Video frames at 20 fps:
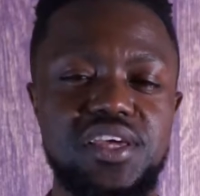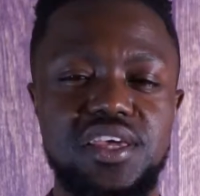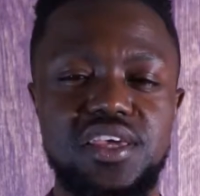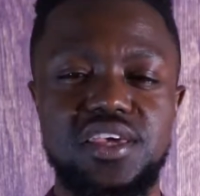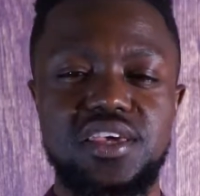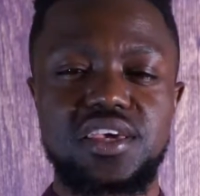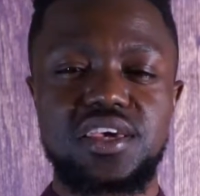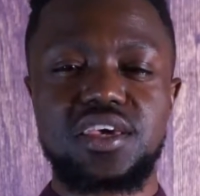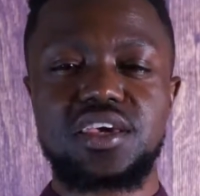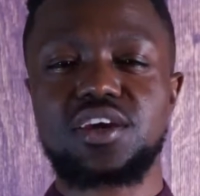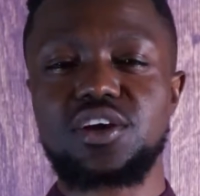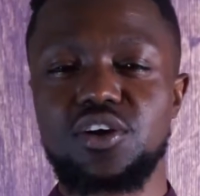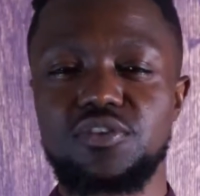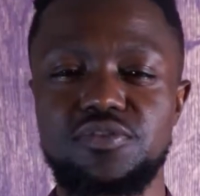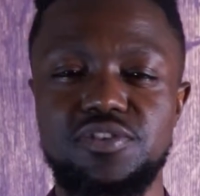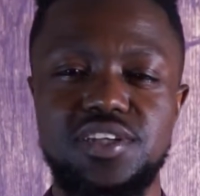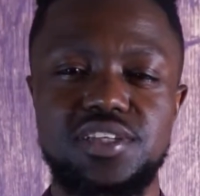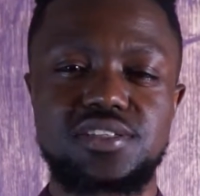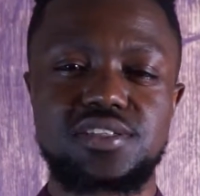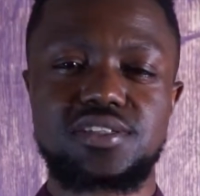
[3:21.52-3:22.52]
the king
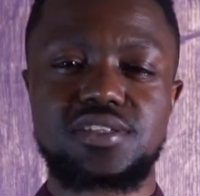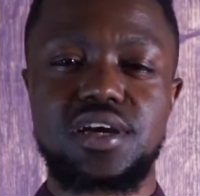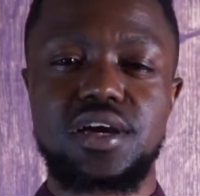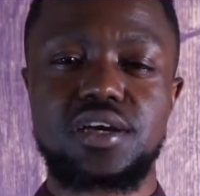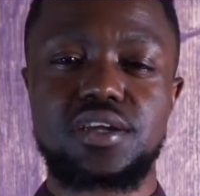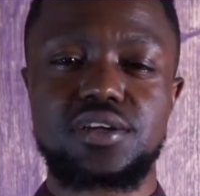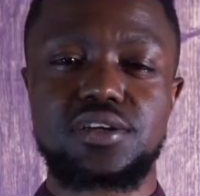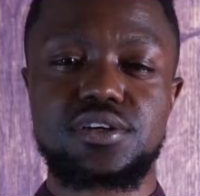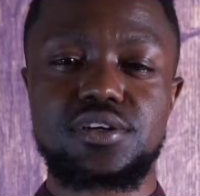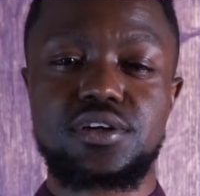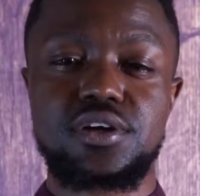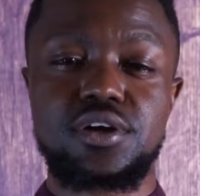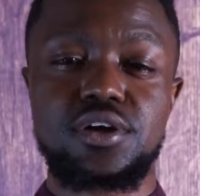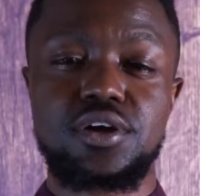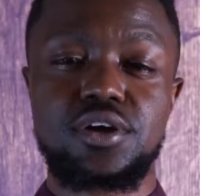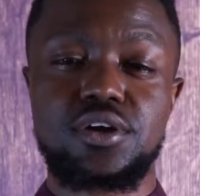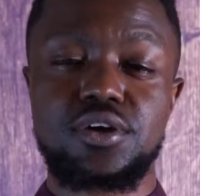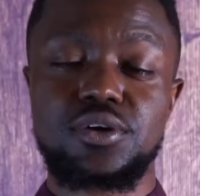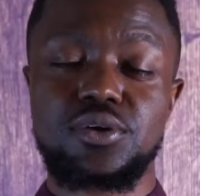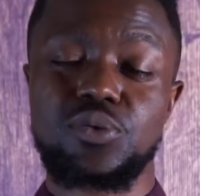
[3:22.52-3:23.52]
of designer,
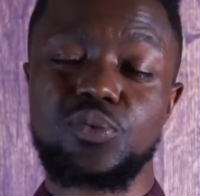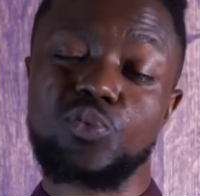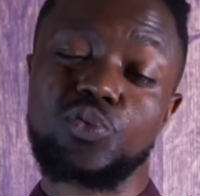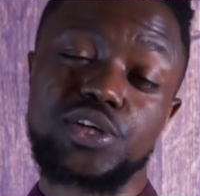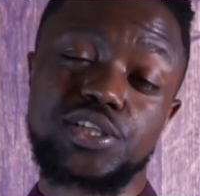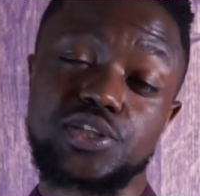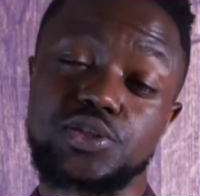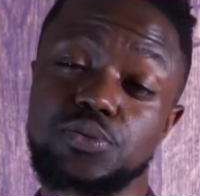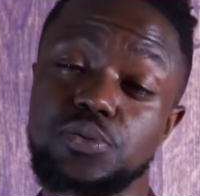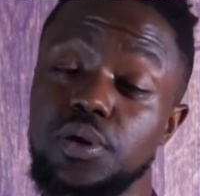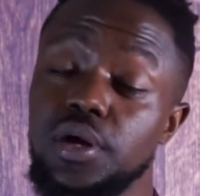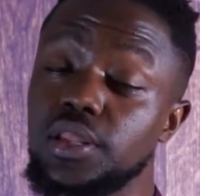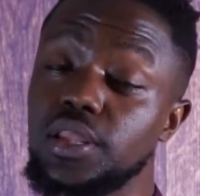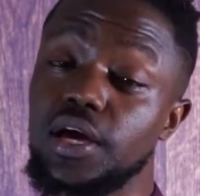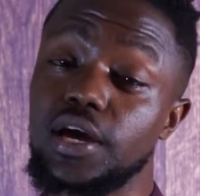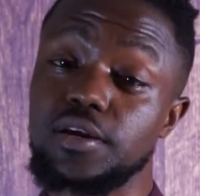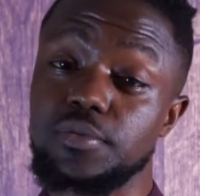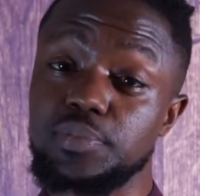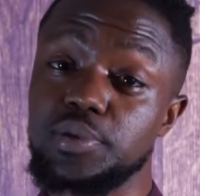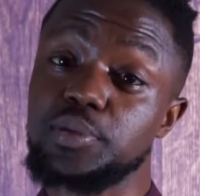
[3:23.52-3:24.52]
which a
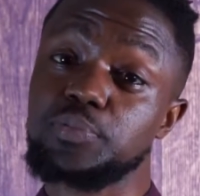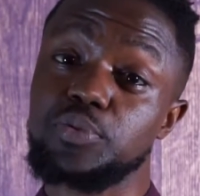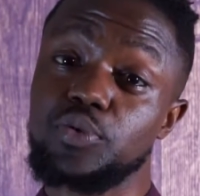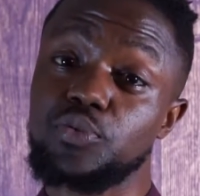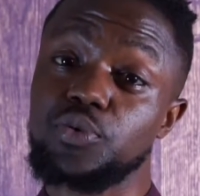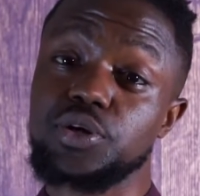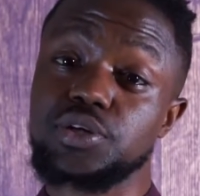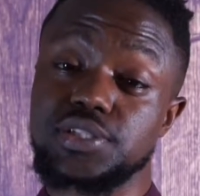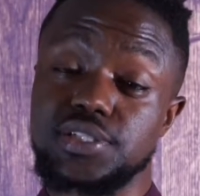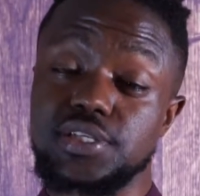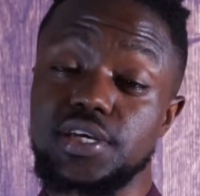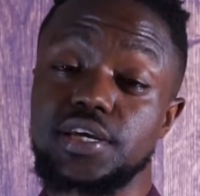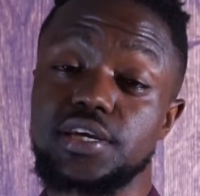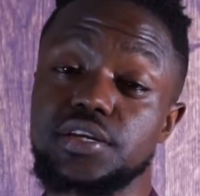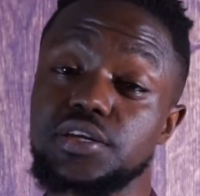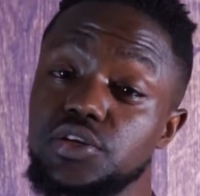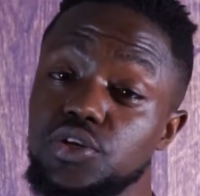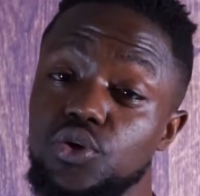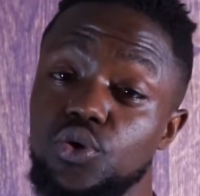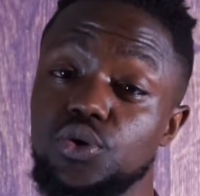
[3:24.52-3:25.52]
lot of people would
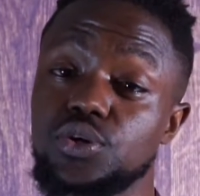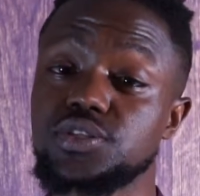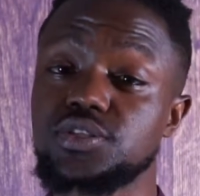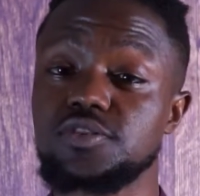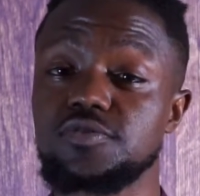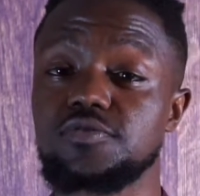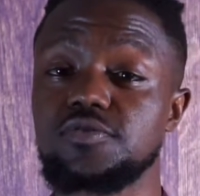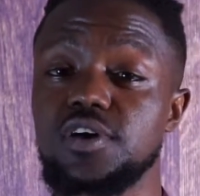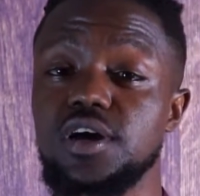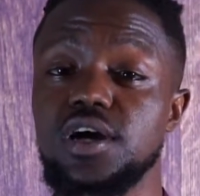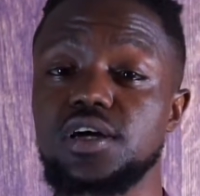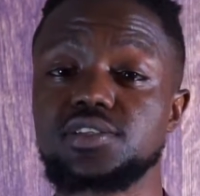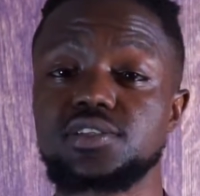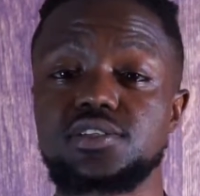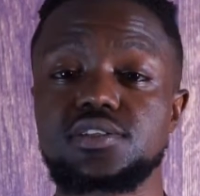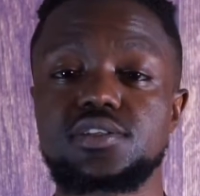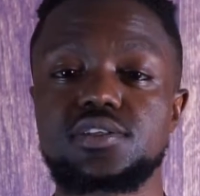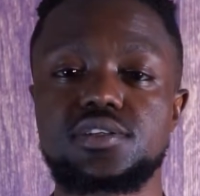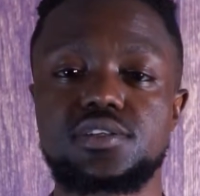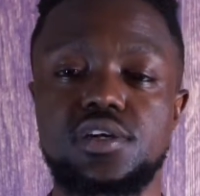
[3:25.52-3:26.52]
say Dior
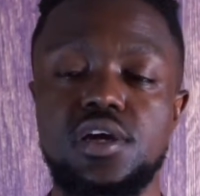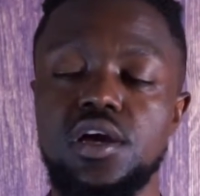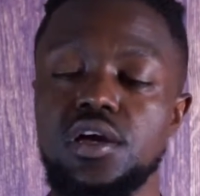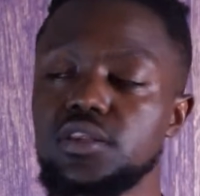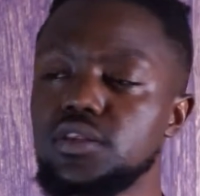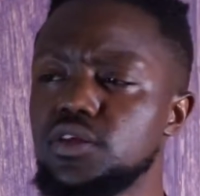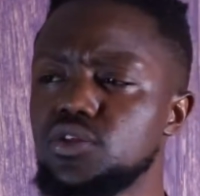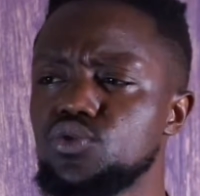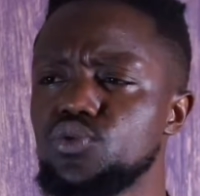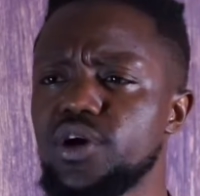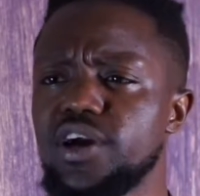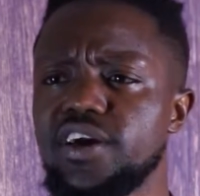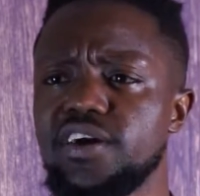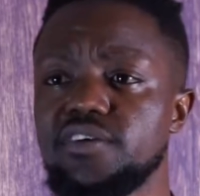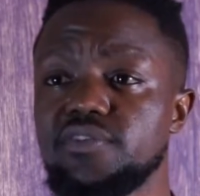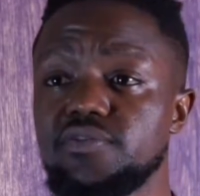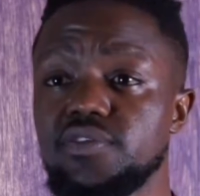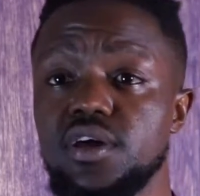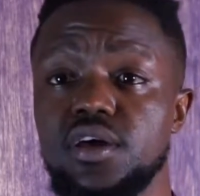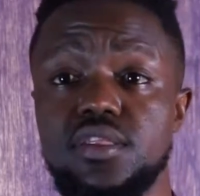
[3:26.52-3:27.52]
Sauvage is. Then you
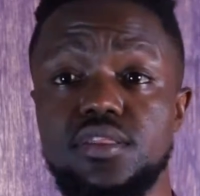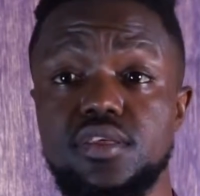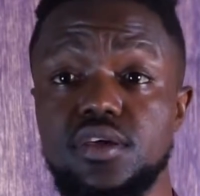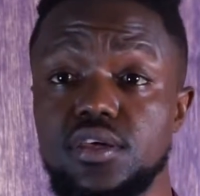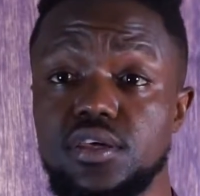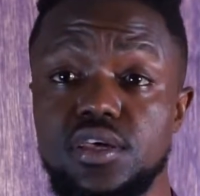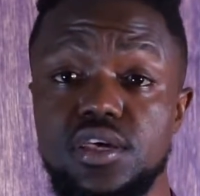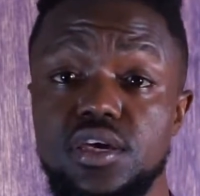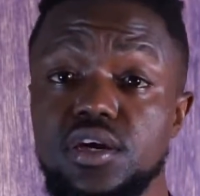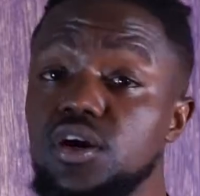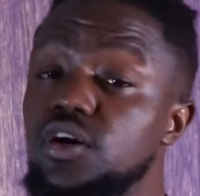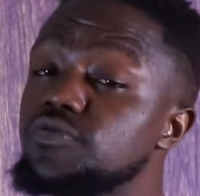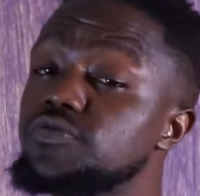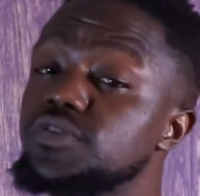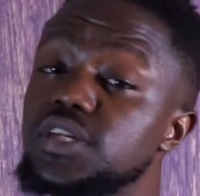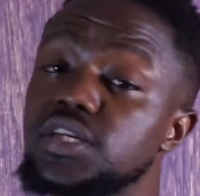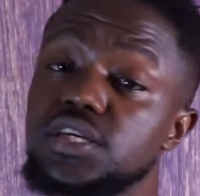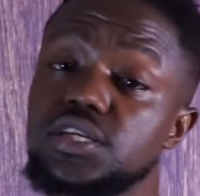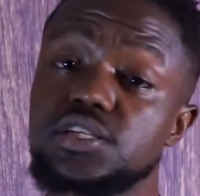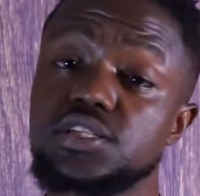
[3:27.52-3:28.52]
have the king of
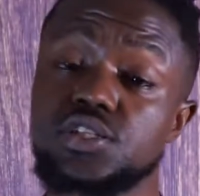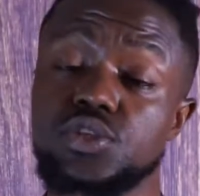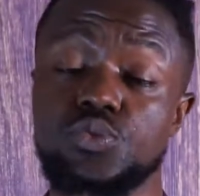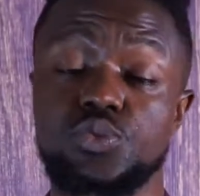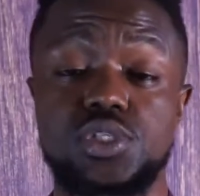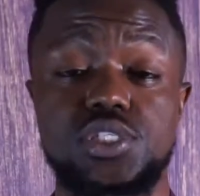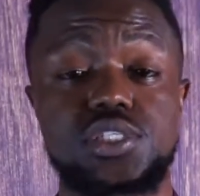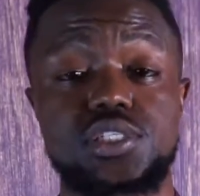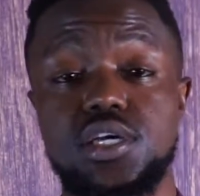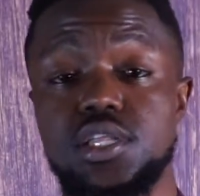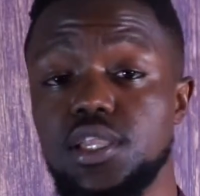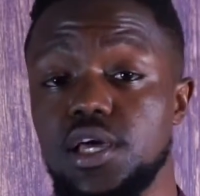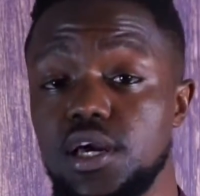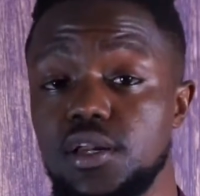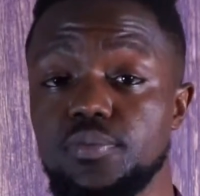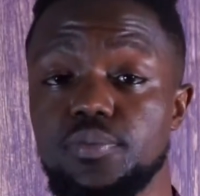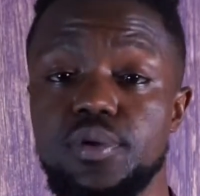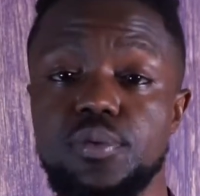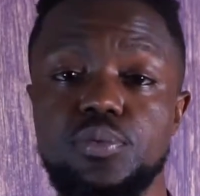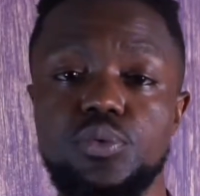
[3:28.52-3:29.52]
niche, which a
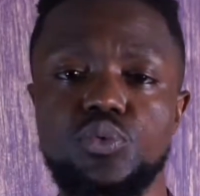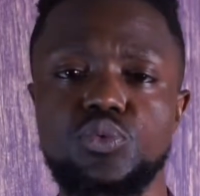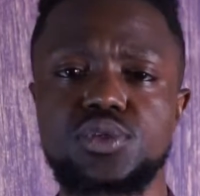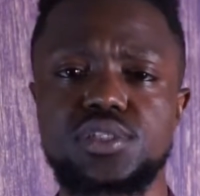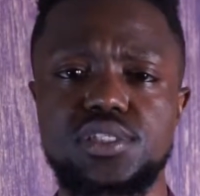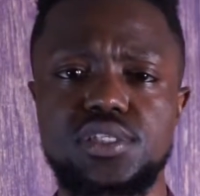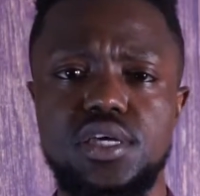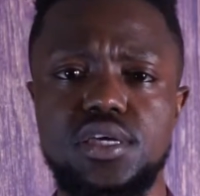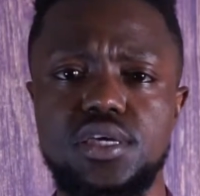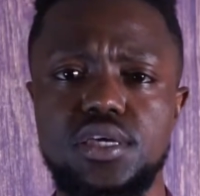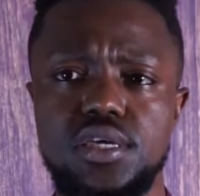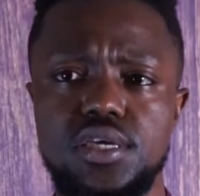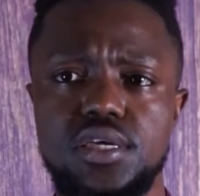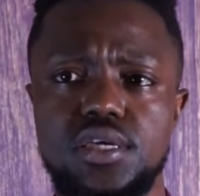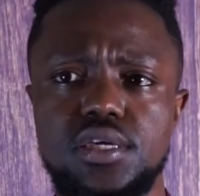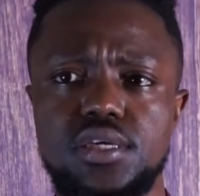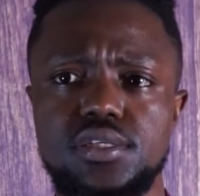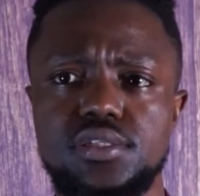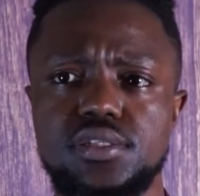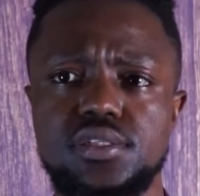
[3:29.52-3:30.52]
lot of people would say
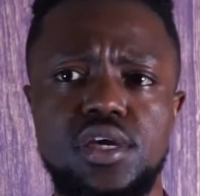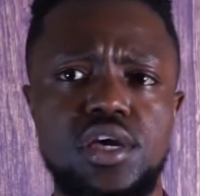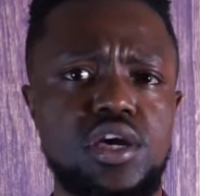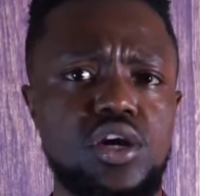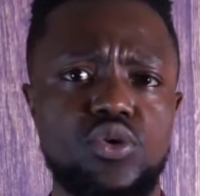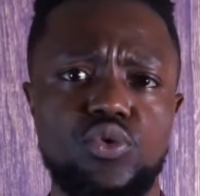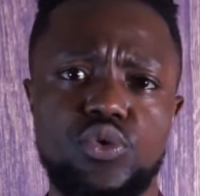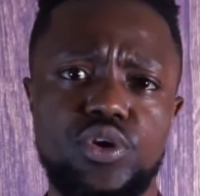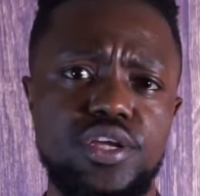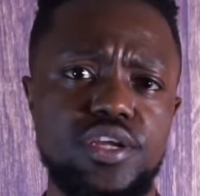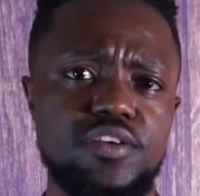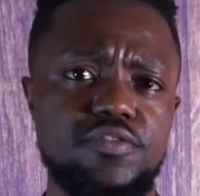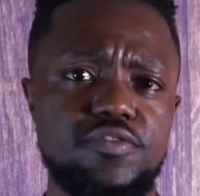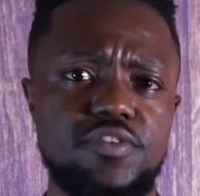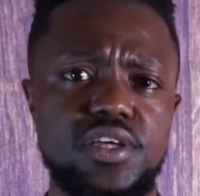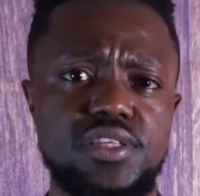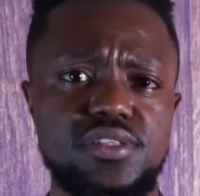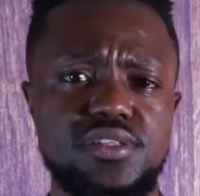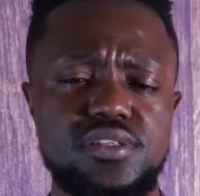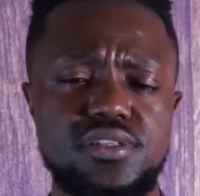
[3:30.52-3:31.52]
is Creed
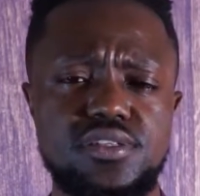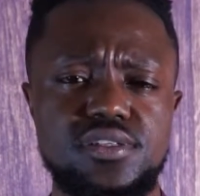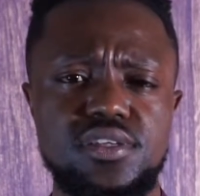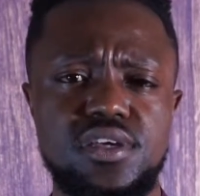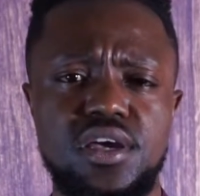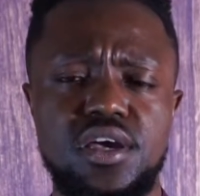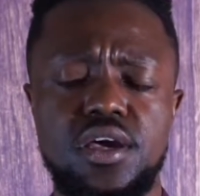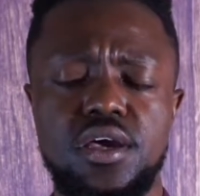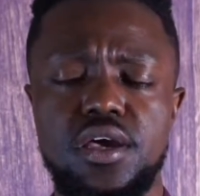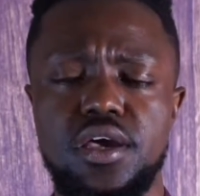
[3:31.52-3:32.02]
Aventus.